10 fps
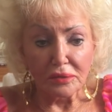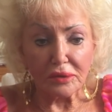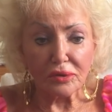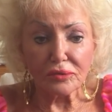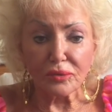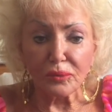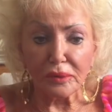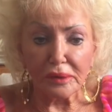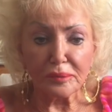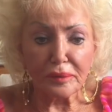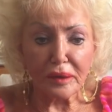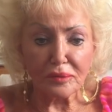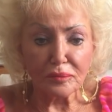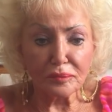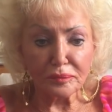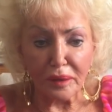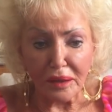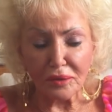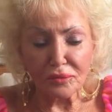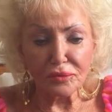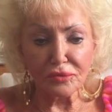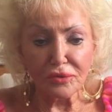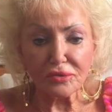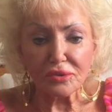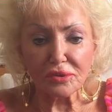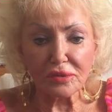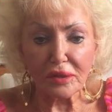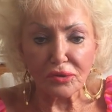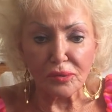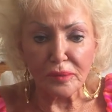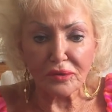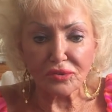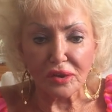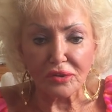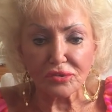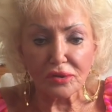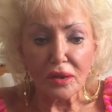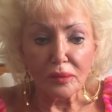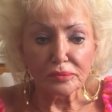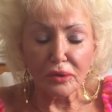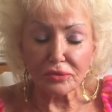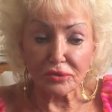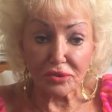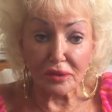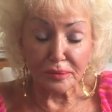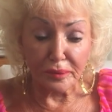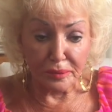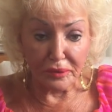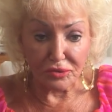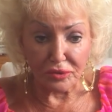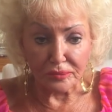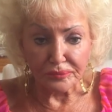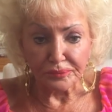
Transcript: Let go of a worry by by refusing to let your imagination blow this out of proportion.